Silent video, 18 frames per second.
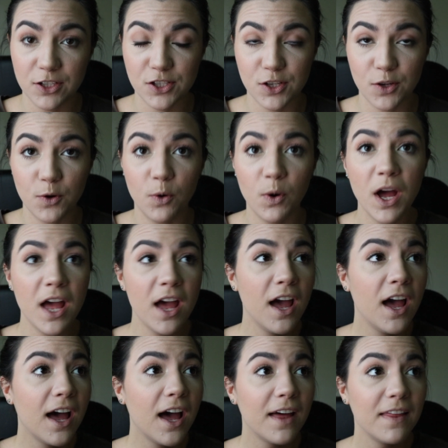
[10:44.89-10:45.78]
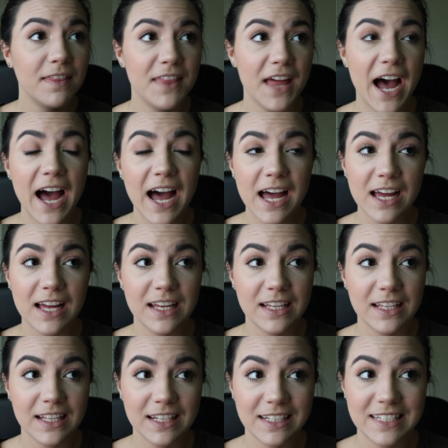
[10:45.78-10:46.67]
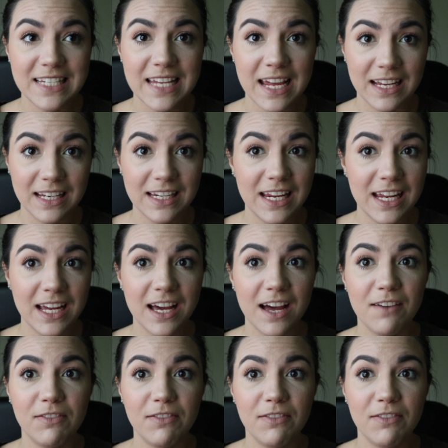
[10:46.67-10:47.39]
So that technique